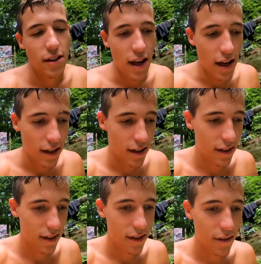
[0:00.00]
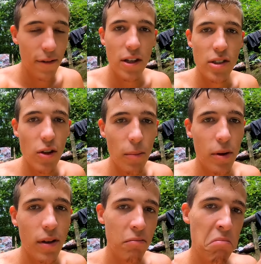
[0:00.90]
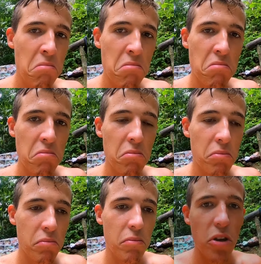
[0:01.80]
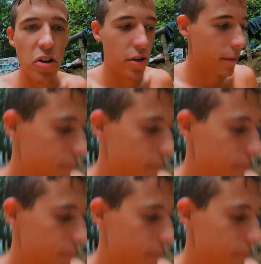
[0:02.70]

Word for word: But yeah, first stop. Good.